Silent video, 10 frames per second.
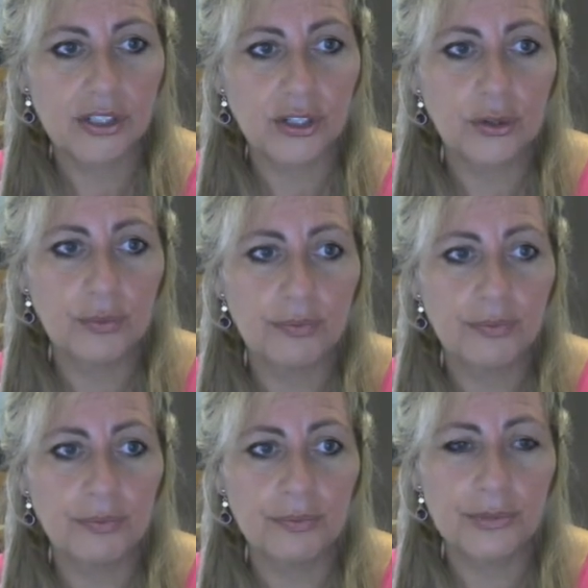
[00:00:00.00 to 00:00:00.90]
you
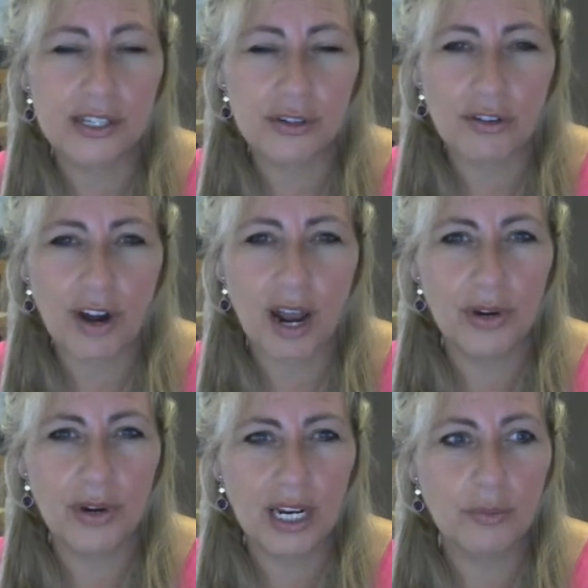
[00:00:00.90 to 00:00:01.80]
describe
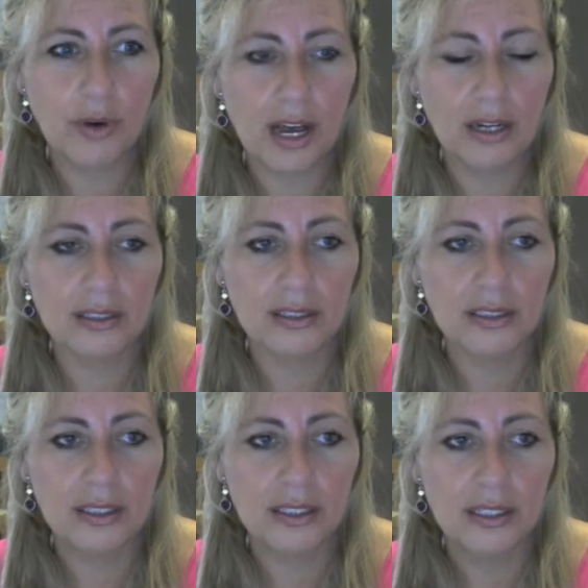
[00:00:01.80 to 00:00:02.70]
really well
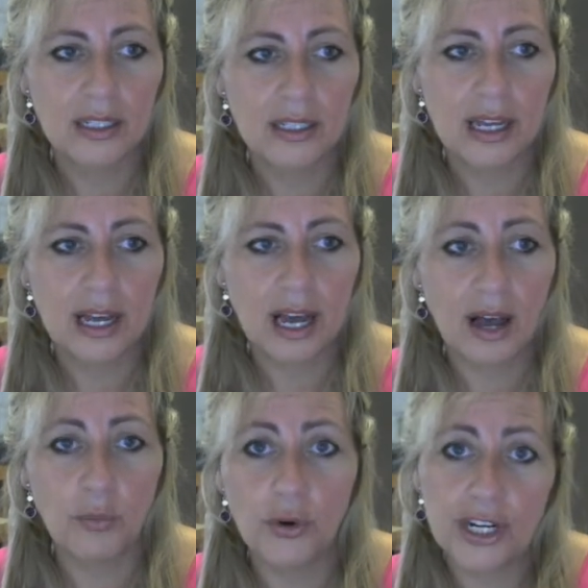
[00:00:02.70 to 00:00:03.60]

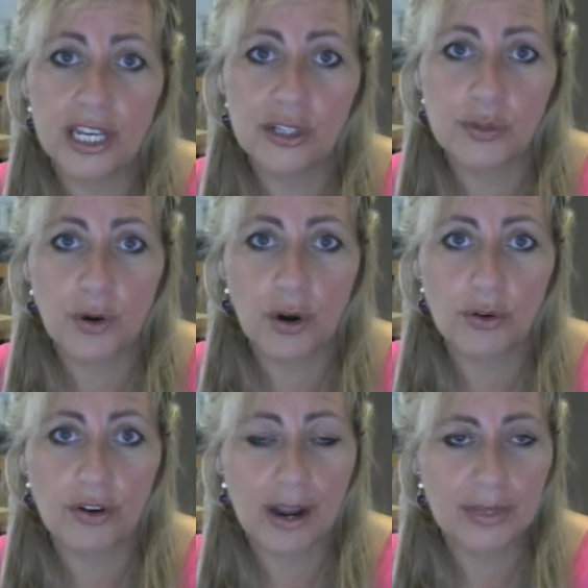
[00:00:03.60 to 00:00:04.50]
what each
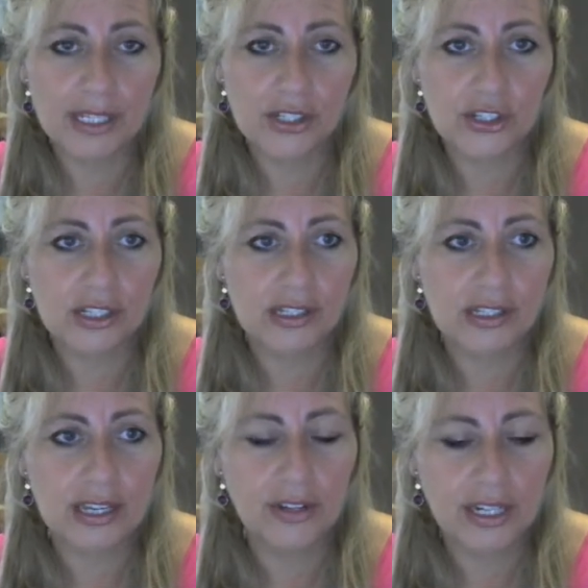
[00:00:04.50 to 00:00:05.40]
program is, just
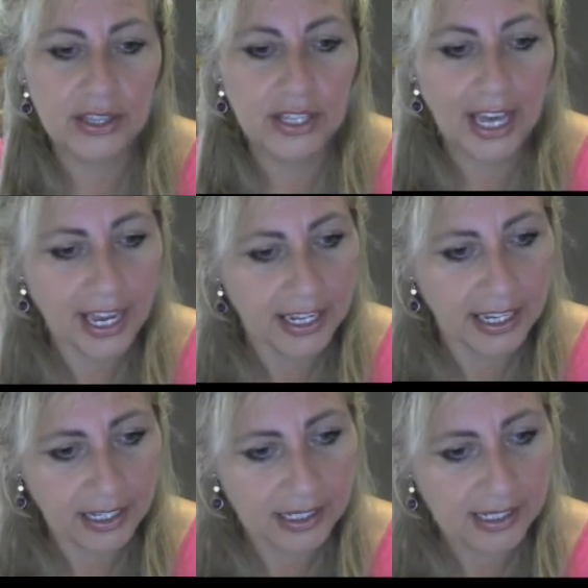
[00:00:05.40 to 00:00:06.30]
even in the
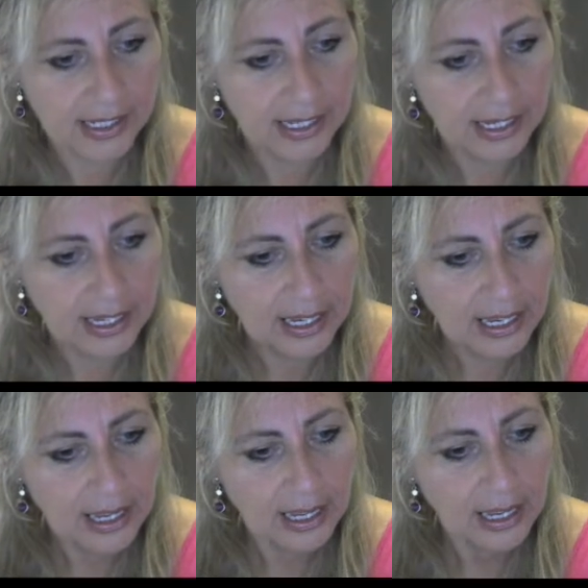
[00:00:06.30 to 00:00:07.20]
headings.
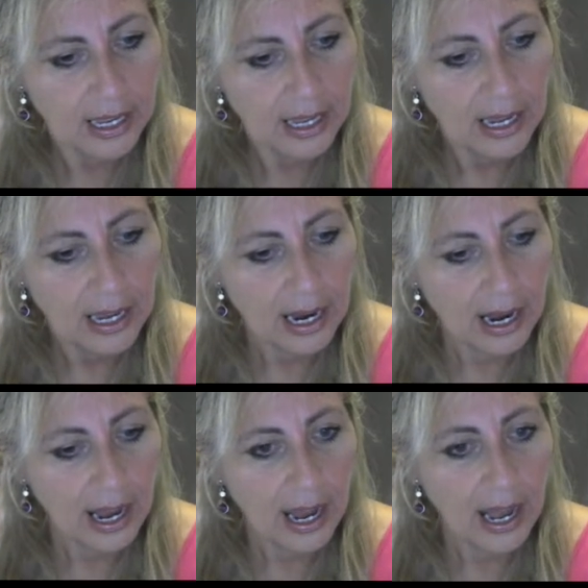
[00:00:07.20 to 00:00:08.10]

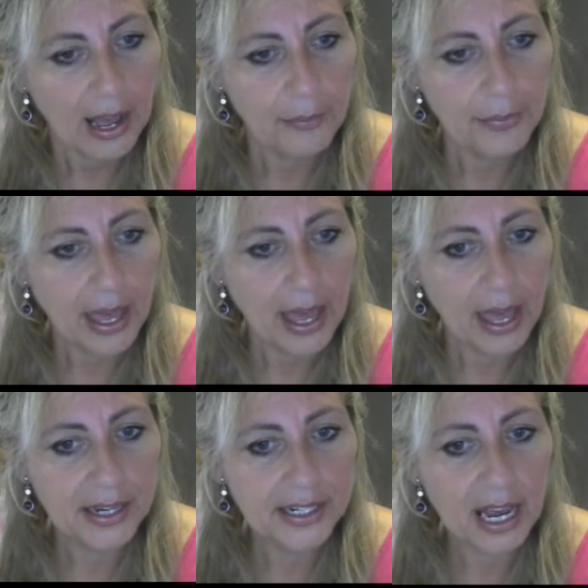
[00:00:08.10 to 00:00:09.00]

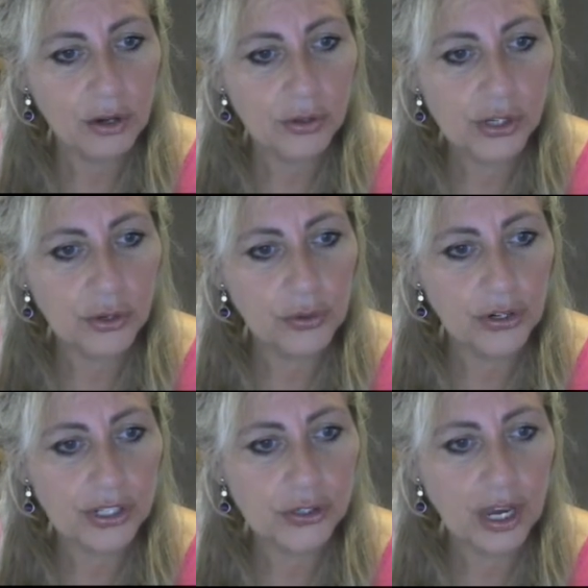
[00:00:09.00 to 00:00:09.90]
And I also
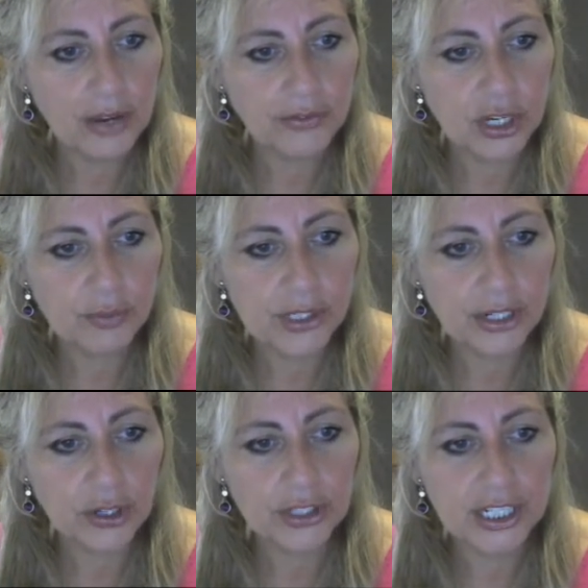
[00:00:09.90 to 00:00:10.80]
notice you have terms
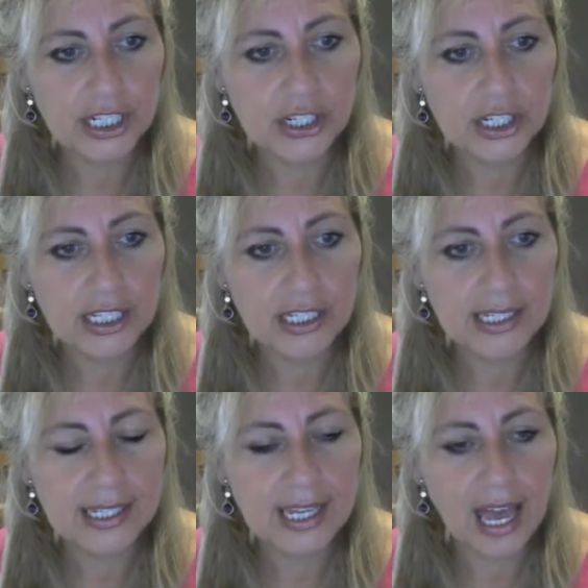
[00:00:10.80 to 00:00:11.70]
and
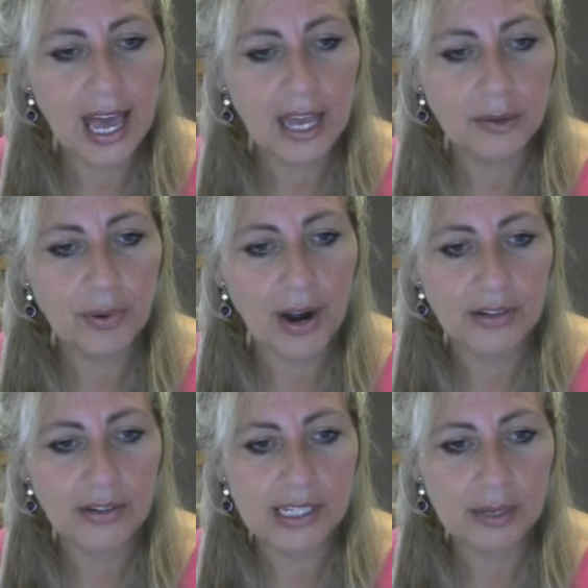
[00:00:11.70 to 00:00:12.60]
conditions and
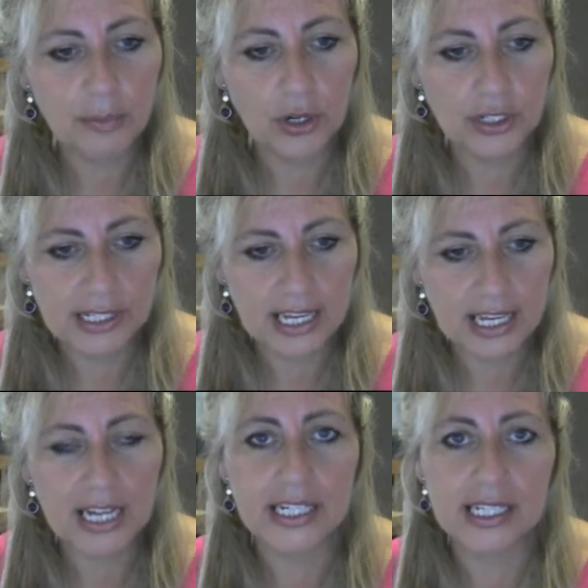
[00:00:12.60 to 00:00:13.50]
privacy
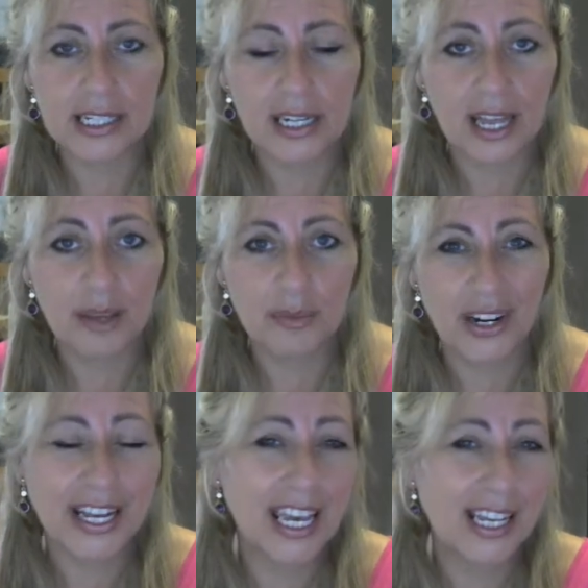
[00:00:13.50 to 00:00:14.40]
policy and disclaimer.
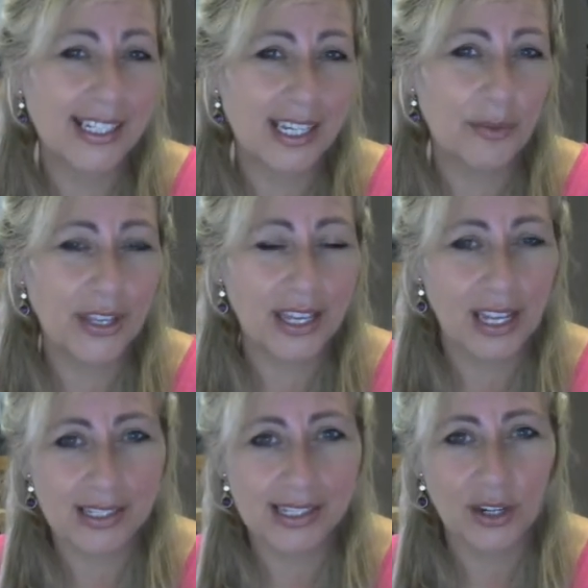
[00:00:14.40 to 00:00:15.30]
Again, something
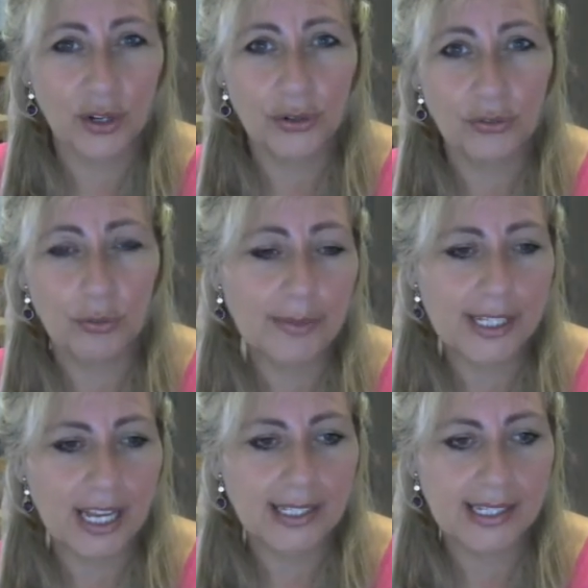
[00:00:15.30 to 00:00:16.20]
else that a lot of
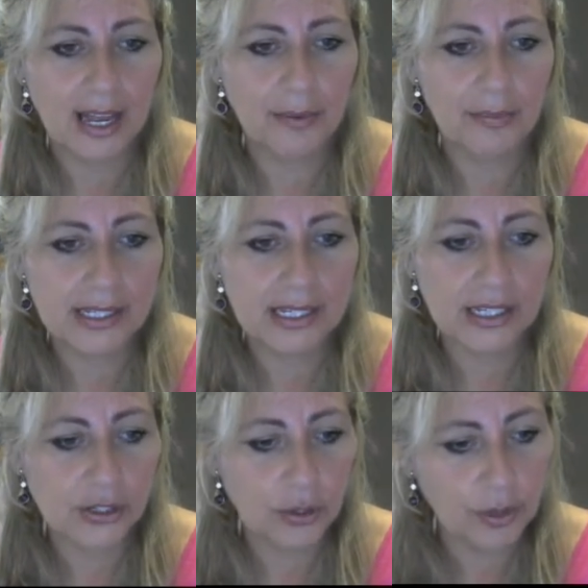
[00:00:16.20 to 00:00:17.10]
websites are
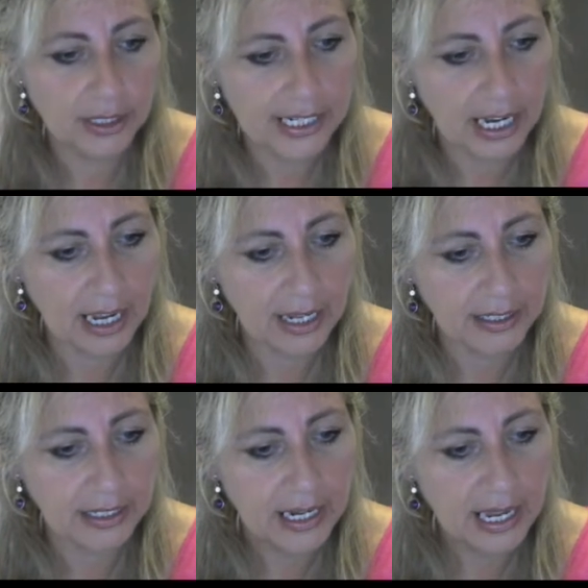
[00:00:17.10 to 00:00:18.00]
missing, so well
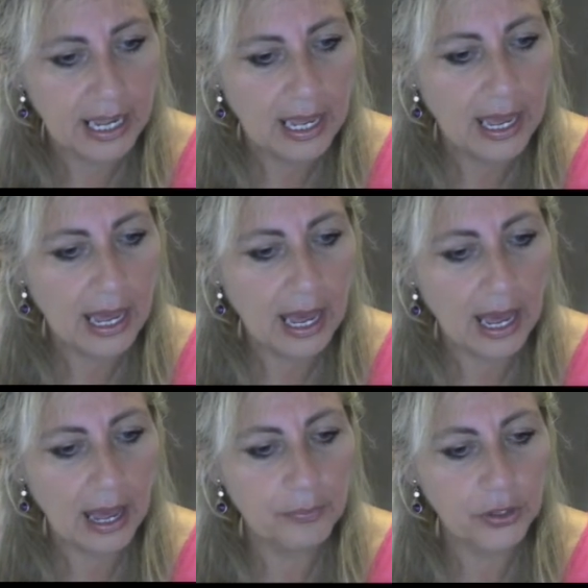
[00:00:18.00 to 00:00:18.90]
done.
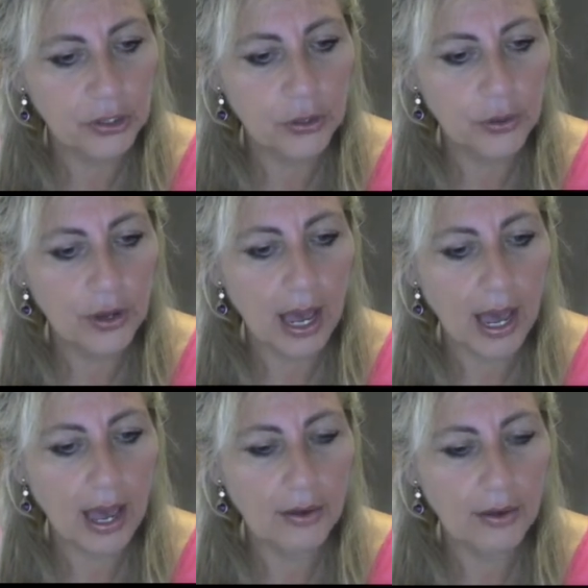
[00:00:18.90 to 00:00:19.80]
You
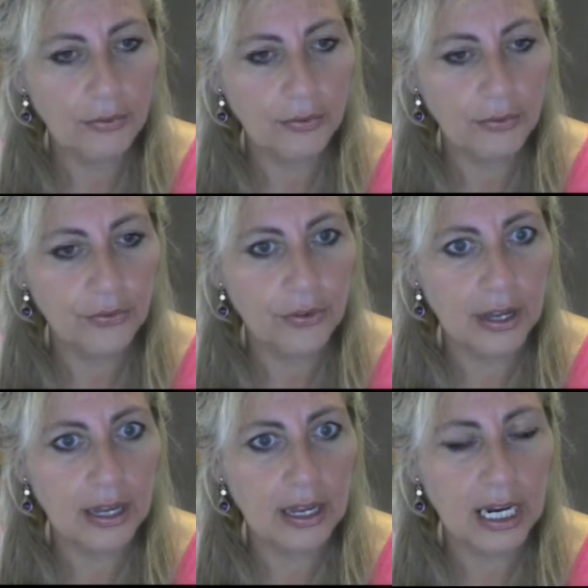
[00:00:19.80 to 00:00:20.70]
have
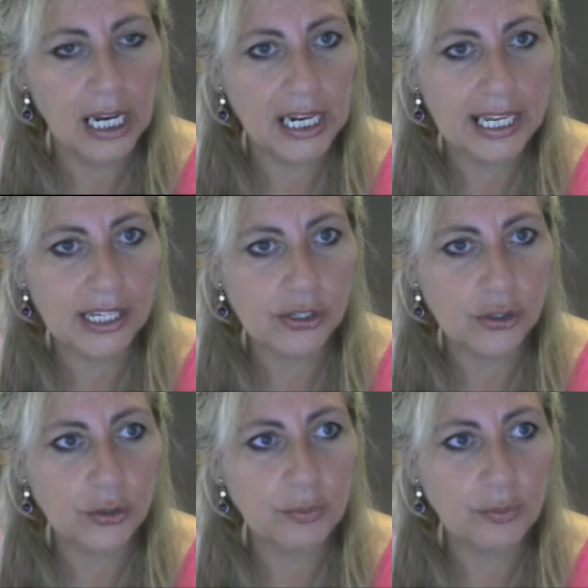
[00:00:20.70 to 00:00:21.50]
links to